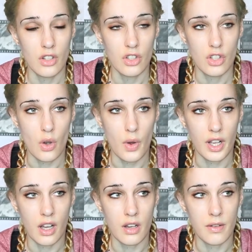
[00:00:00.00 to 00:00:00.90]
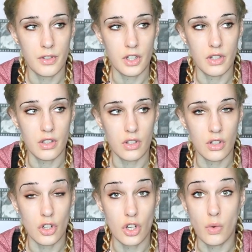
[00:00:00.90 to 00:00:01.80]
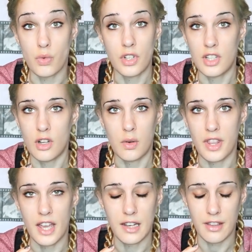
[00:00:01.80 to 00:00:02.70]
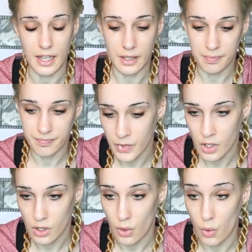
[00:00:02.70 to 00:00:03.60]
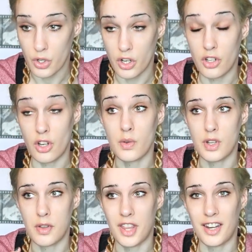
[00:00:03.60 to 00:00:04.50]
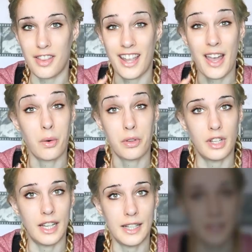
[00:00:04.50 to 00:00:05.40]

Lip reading: So I kind of just don't deal with anything, or don't deal with anything healthily.